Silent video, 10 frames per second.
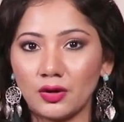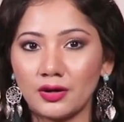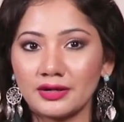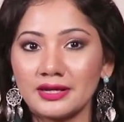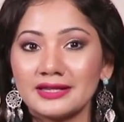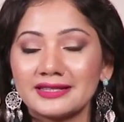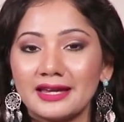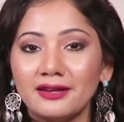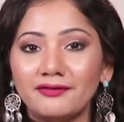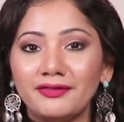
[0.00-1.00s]
your
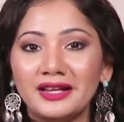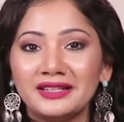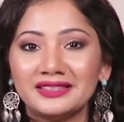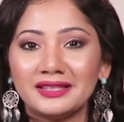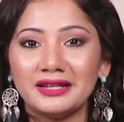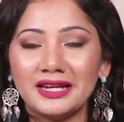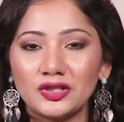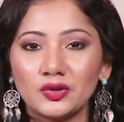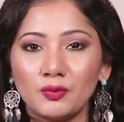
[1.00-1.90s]
skin feels the need to